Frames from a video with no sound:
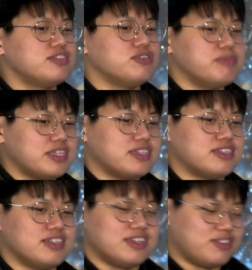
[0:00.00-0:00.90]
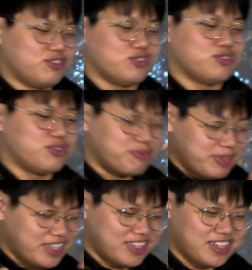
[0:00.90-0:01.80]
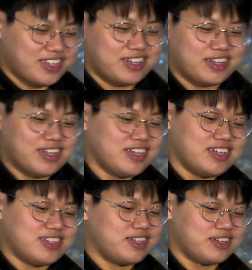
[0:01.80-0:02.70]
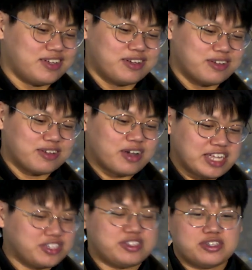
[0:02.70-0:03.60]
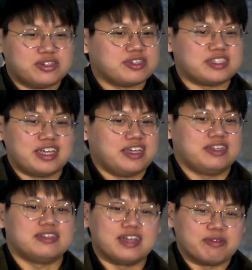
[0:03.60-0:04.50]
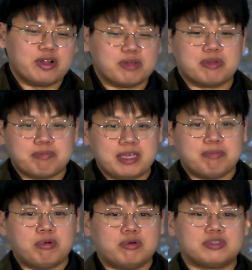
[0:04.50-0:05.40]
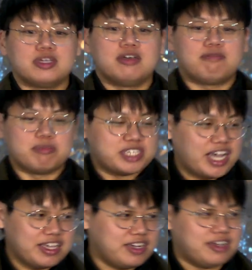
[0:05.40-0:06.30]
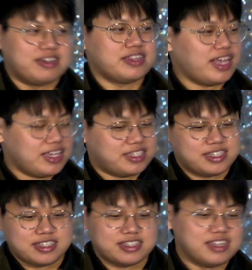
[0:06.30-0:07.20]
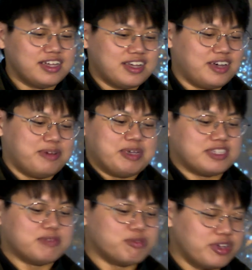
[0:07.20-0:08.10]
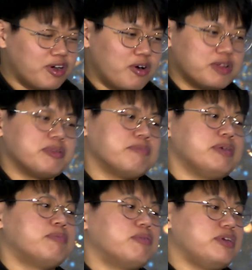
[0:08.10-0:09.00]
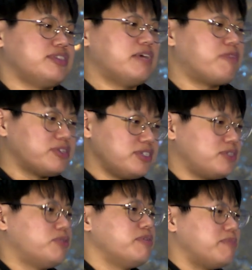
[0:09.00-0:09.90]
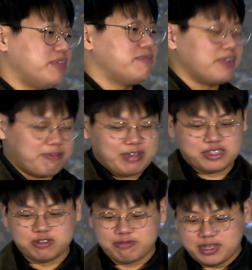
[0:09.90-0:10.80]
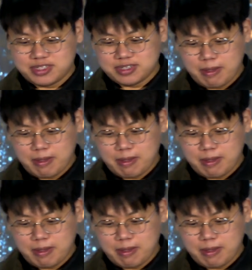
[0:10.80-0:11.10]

meet the the engineers and like relevant peoples from China and Texas, basically bring all of them people in San Francisco and meet like face to face.